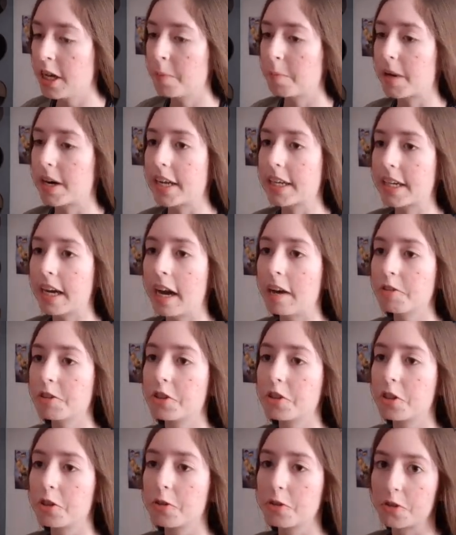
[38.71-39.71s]
but I
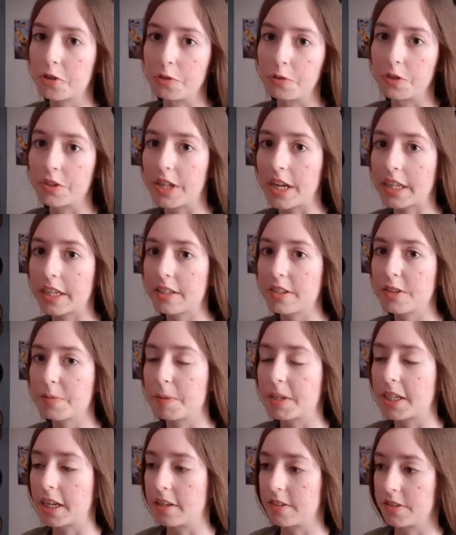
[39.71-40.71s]
count those 2 seconds
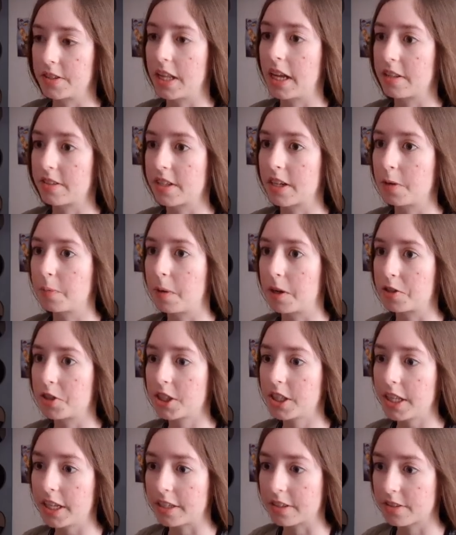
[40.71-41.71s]
because that's how much
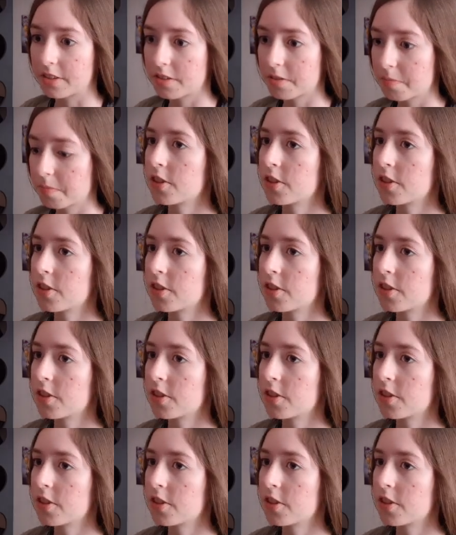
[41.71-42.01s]
it takes.